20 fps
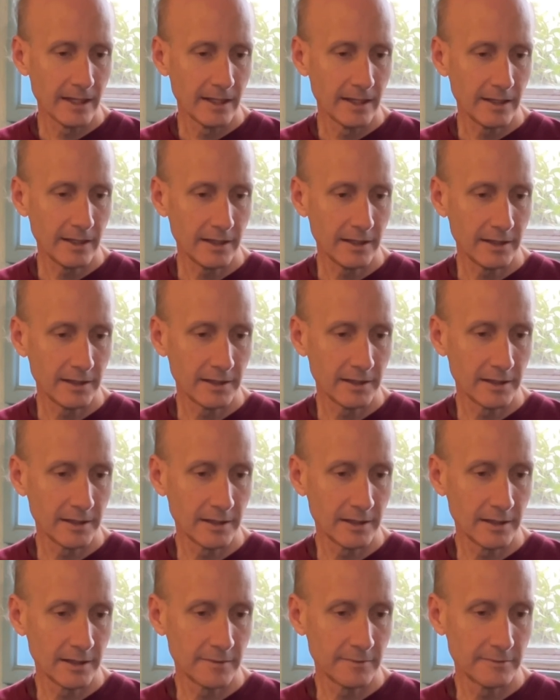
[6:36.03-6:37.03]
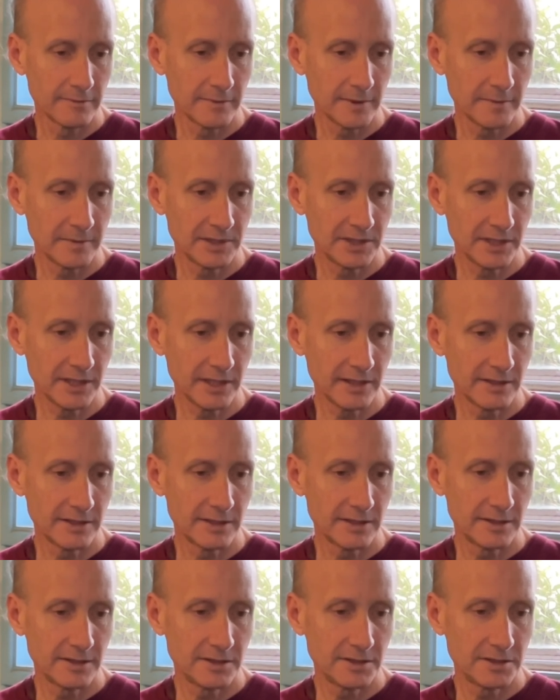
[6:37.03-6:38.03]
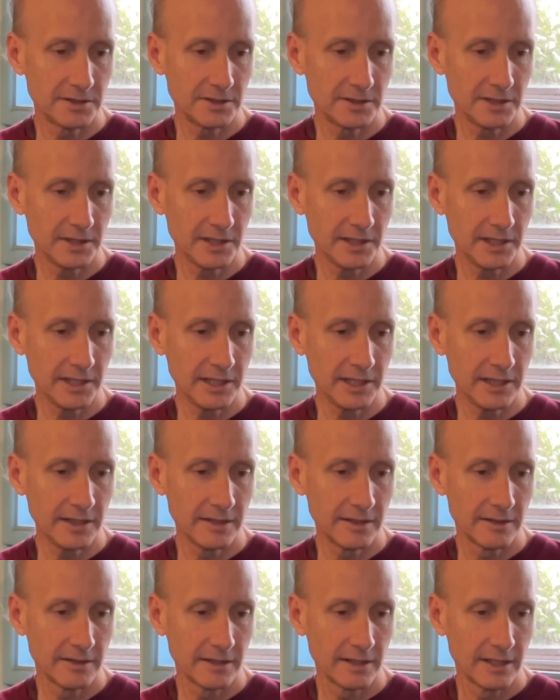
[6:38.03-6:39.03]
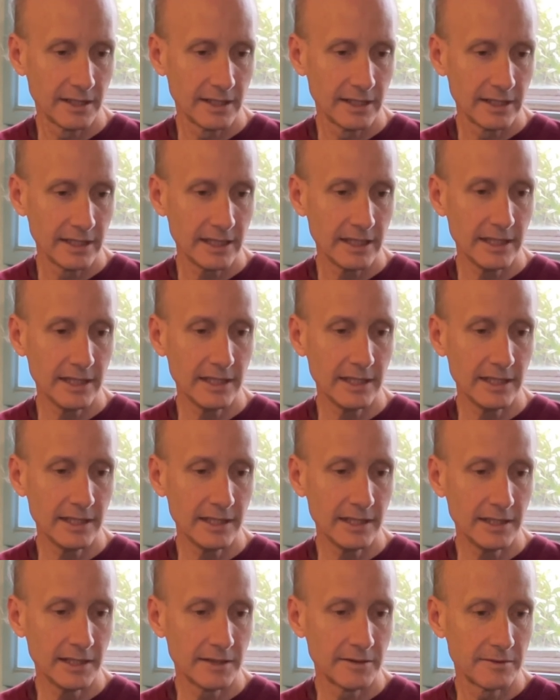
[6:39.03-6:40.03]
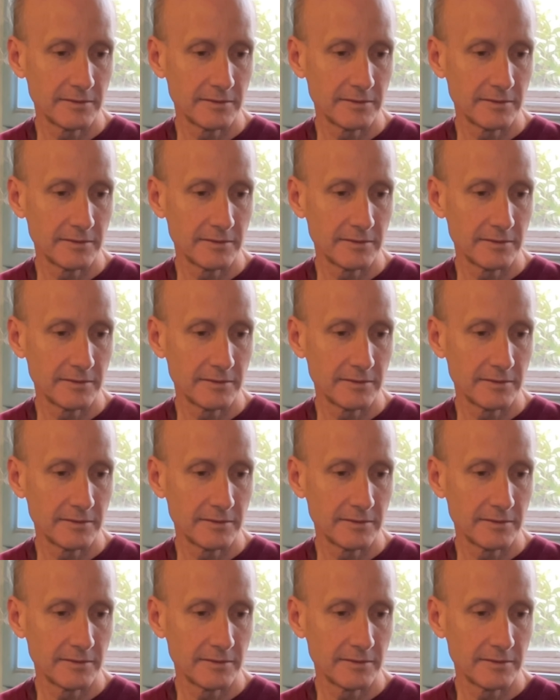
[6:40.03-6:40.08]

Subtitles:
Let me see. C, E,